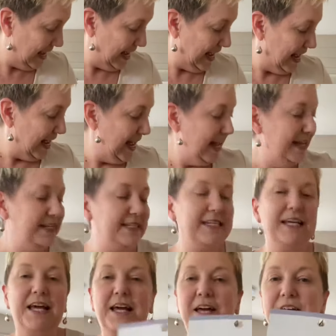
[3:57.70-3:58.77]
And
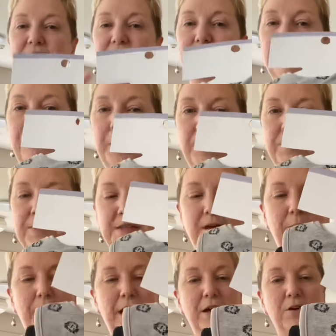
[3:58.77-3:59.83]
some bibs, a
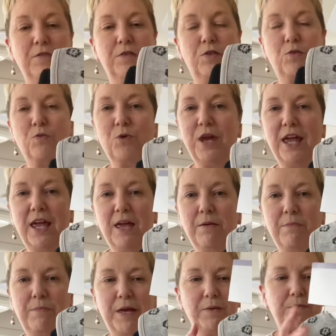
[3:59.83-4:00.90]
pack of three
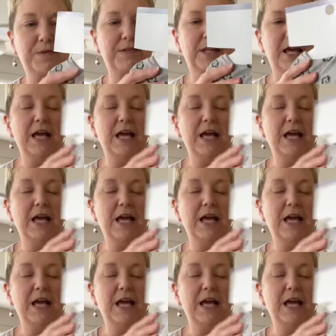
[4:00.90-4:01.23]
bibs.